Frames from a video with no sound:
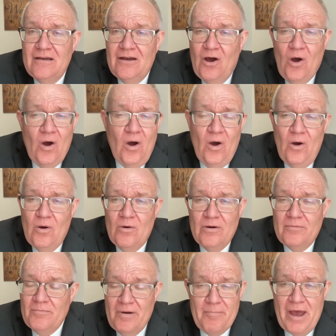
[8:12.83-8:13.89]

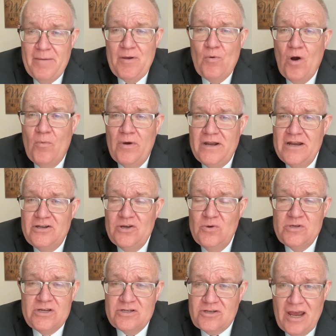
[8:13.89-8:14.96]
Oh, maybe what we need to do
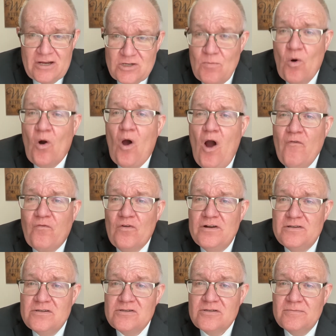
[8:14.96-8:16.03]
is just take some more
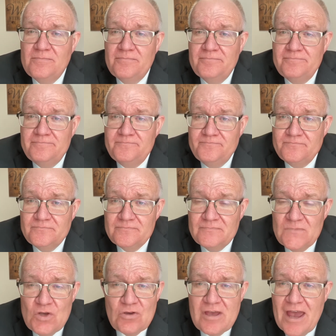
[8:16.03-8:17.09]
offerings.
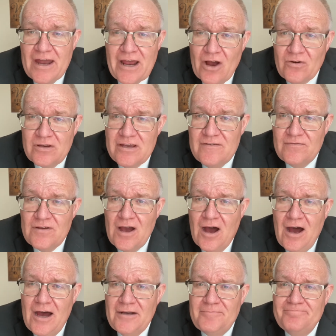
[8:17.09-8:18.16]
You can't outgive
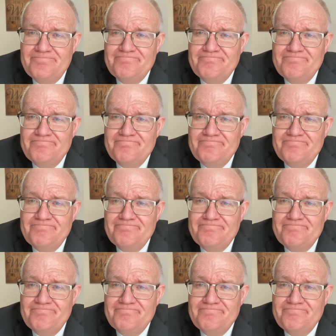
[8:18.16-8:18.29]
God.